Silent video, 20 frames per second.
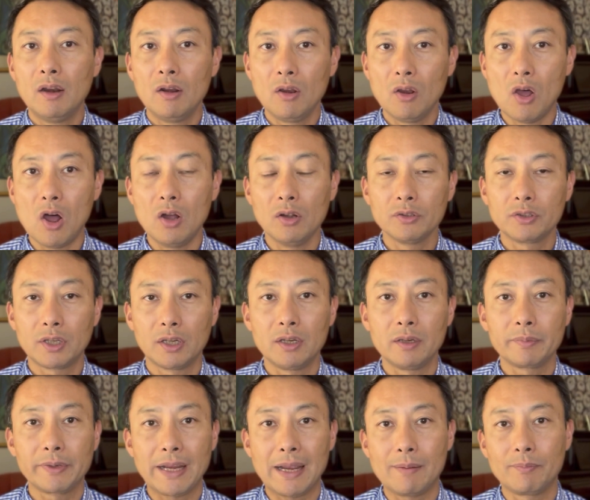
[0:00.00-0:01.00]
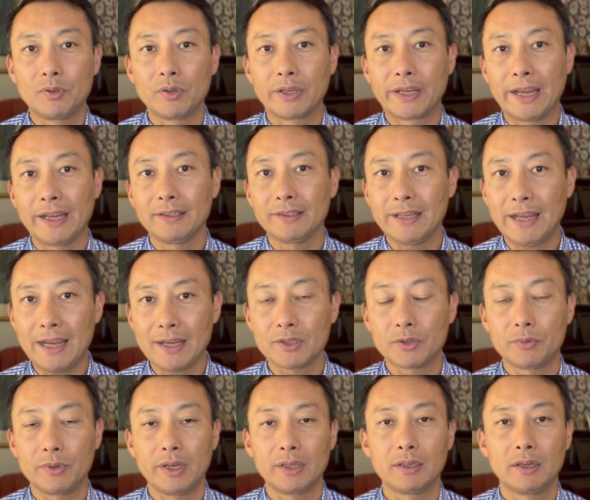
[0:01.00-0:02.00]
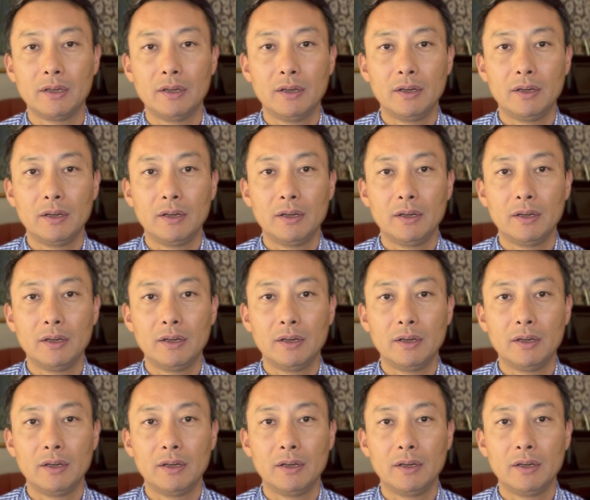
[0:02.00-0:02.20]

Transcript: long-term capital gain tax rate,